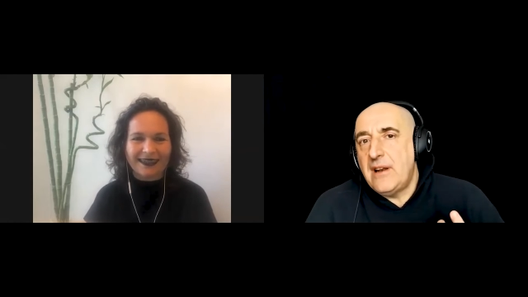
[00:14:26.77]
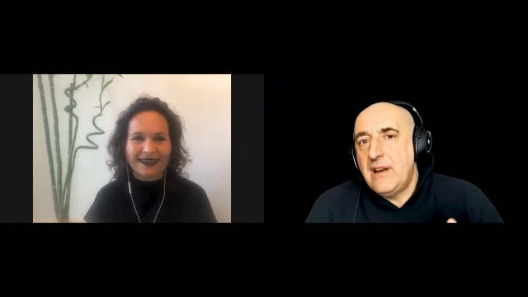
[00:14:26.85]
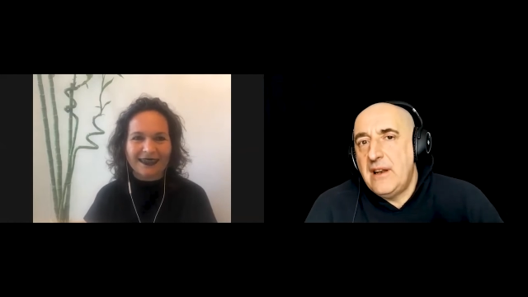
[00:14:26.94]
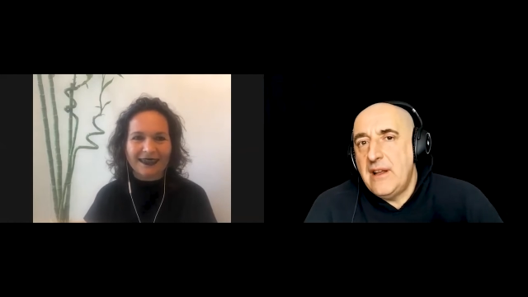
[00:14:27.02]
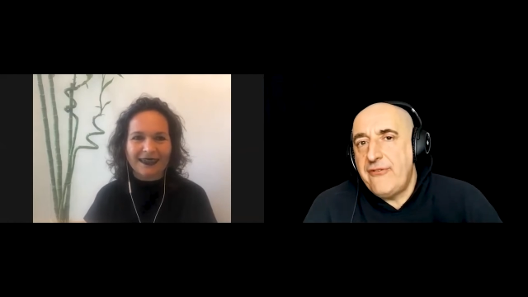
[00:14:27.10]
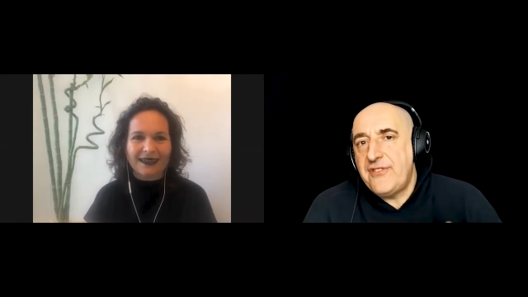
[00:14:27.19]

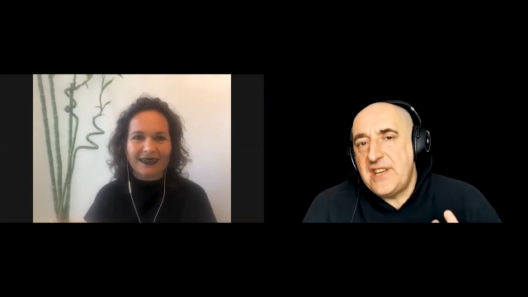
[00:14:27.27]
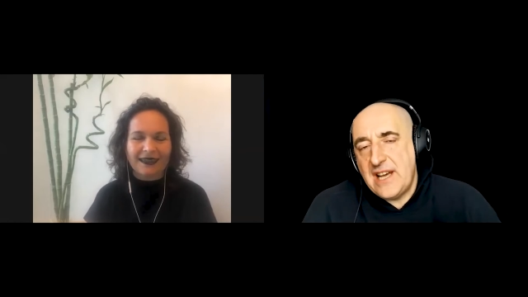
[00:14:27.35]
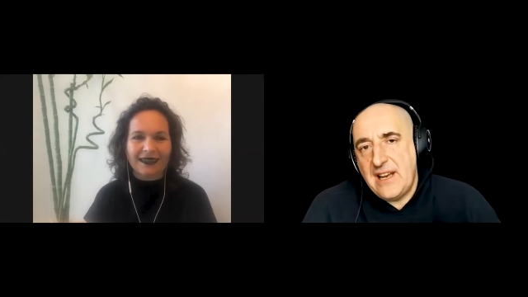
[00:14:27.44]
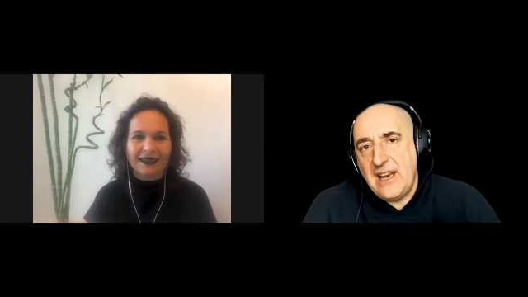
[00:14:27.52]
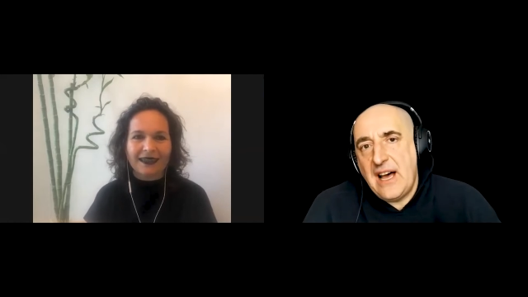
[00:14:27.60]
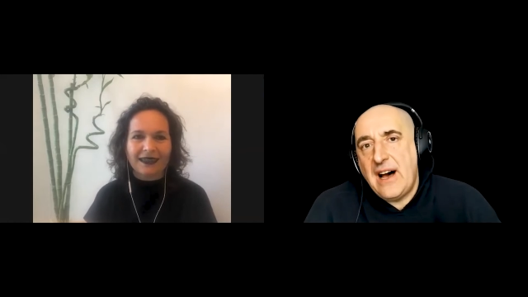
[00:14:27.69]
Speaker 1: live their
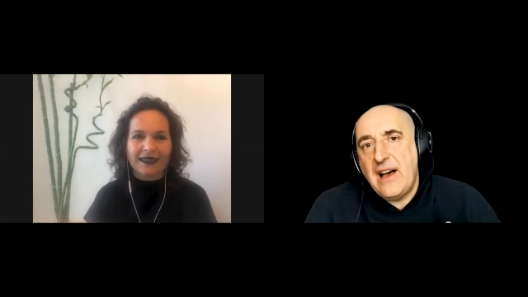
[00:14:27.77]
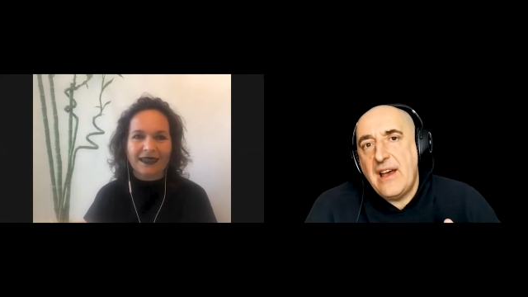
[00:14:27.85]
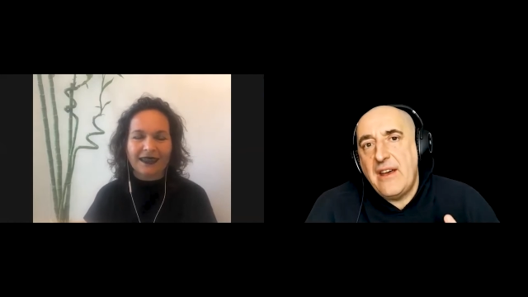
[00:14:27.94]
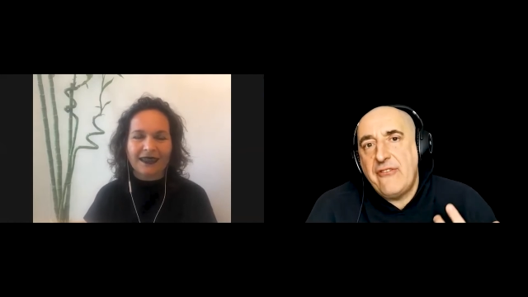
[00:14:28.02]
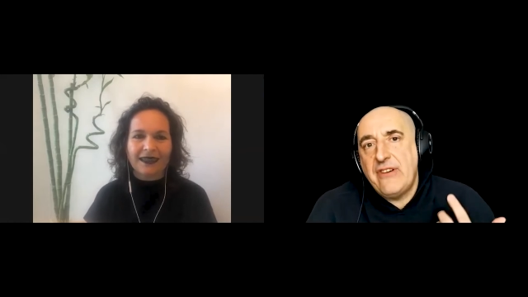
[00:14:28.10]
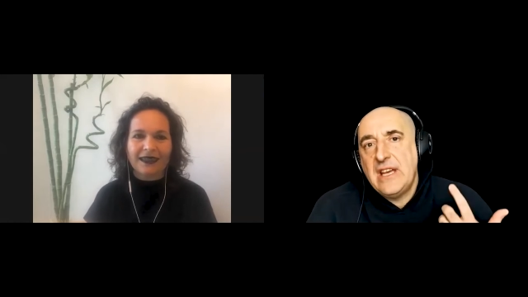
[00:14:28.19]

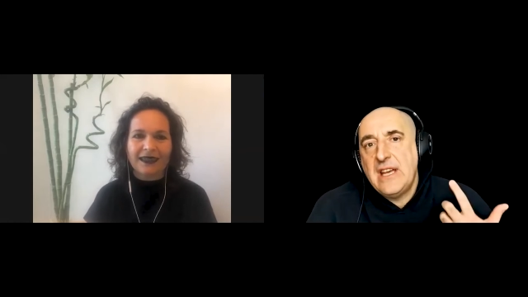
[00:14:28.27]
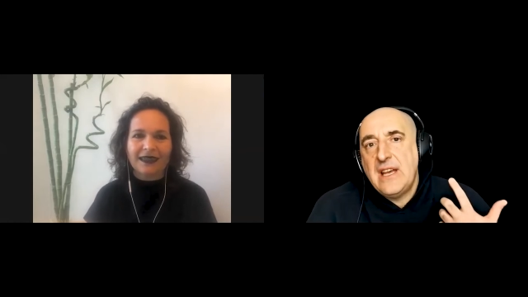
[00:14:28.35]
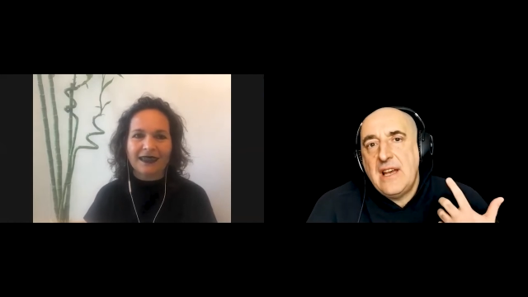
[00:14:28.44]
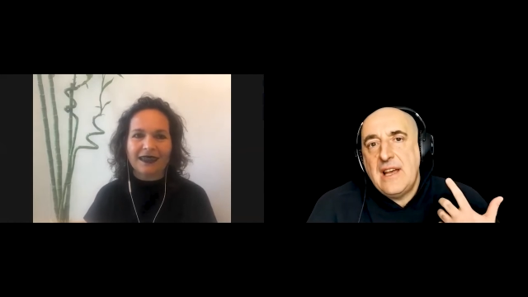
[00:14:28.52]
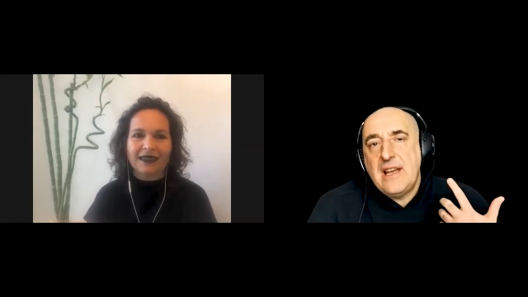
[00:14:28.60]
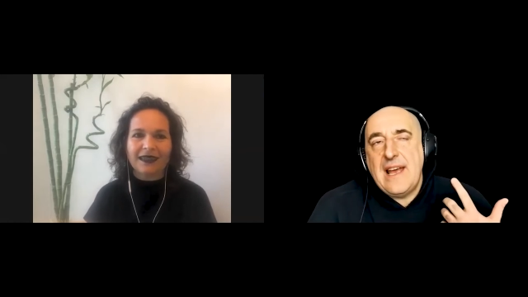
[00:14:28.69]
life.
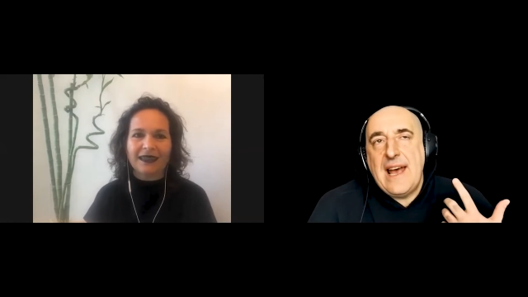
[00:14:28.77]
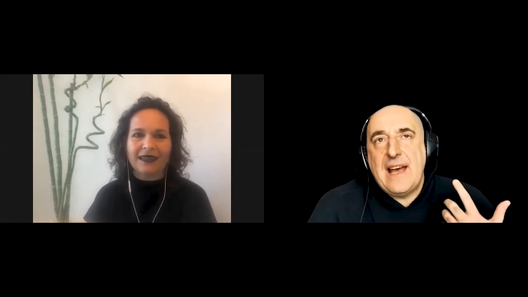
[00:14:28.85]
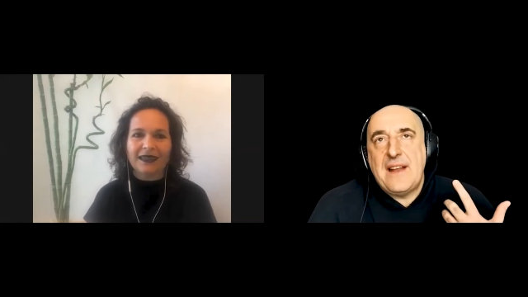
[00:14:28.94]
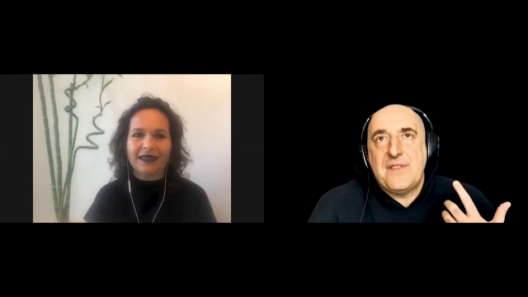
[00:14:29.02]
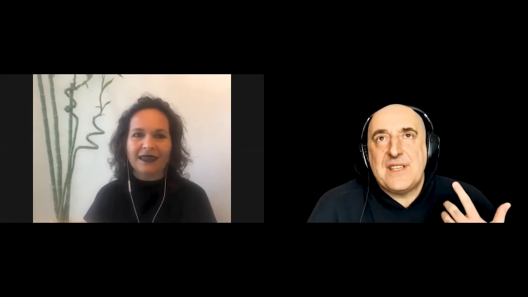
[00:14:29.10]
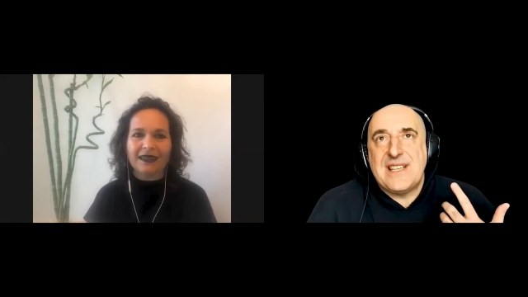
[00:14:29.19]

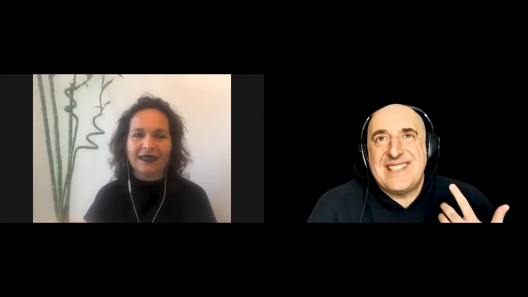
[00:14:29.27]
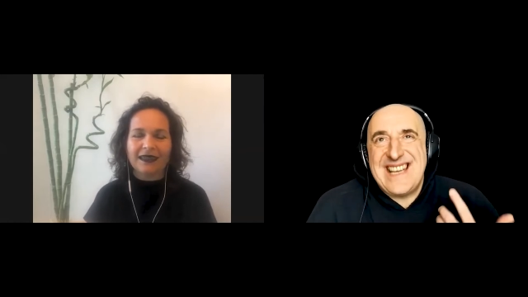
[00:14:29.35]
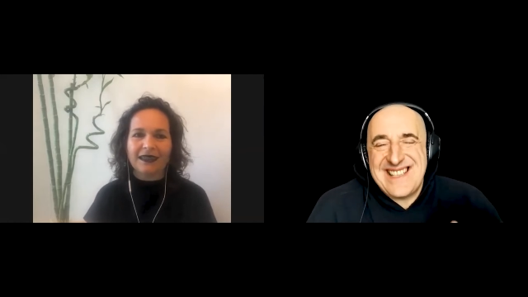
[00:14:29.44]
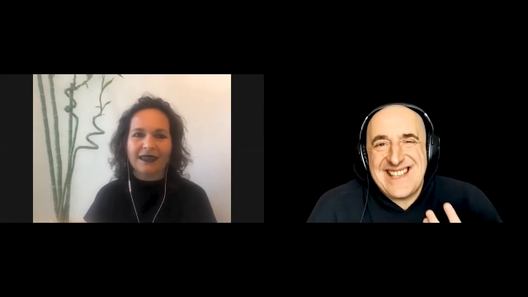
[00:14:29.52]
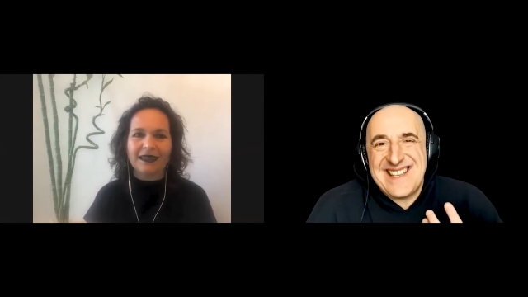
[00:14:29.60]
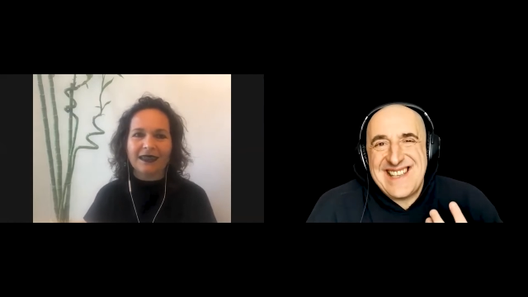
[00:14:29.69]
And
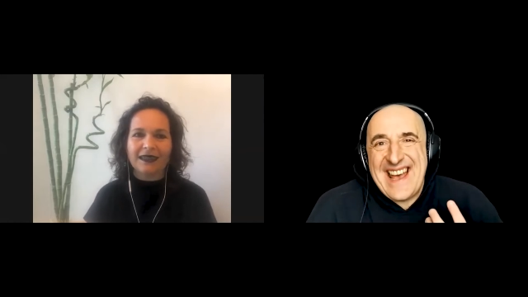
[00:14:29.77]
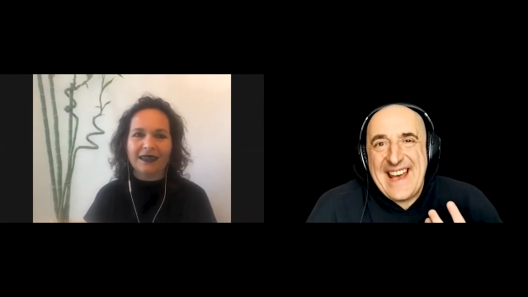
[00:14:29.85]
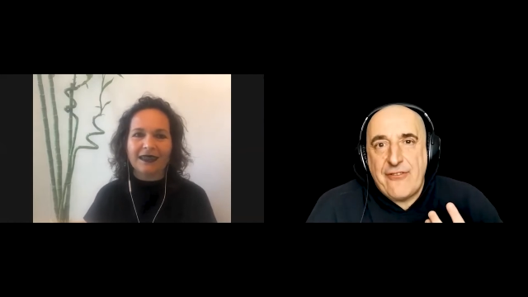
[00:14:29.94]
that's the sad